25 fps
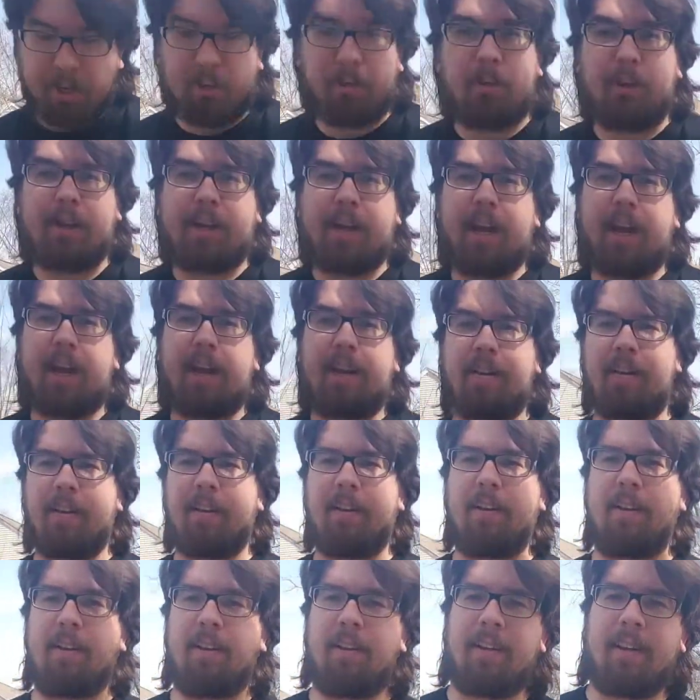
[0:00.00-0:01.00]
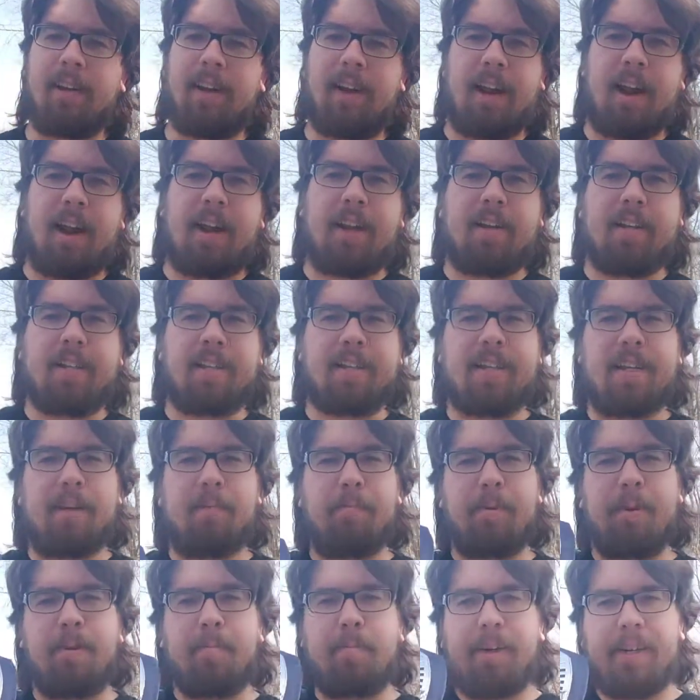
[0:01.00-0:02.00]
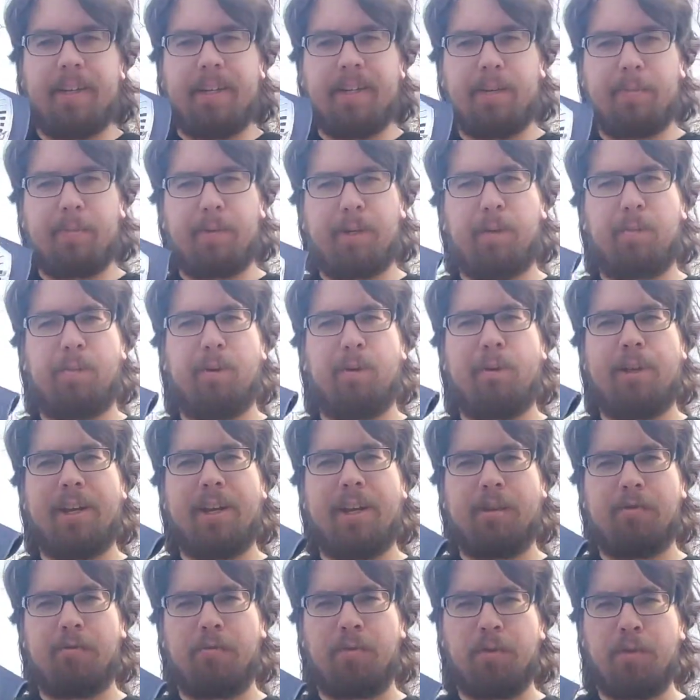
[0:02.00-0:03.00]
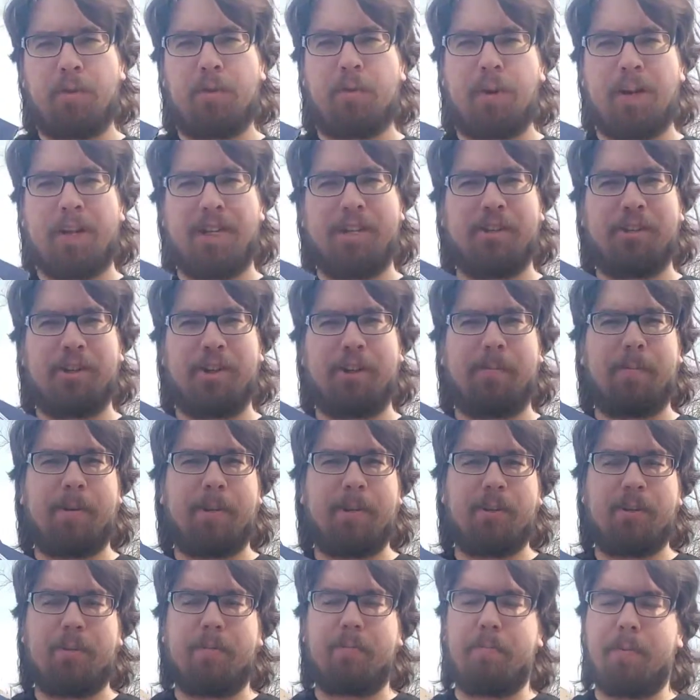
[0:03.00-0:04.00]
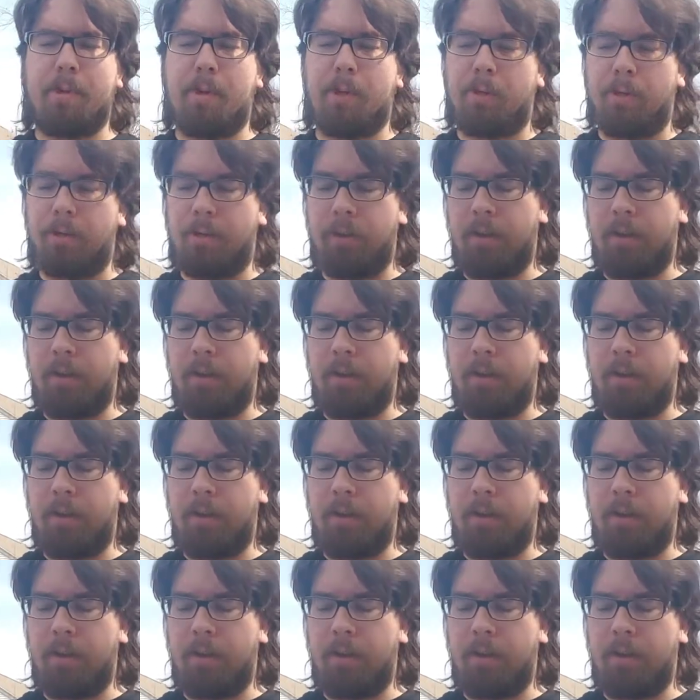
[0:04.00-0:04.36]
to look at, and it's going to be my WWE Cruiserweight Championship belt.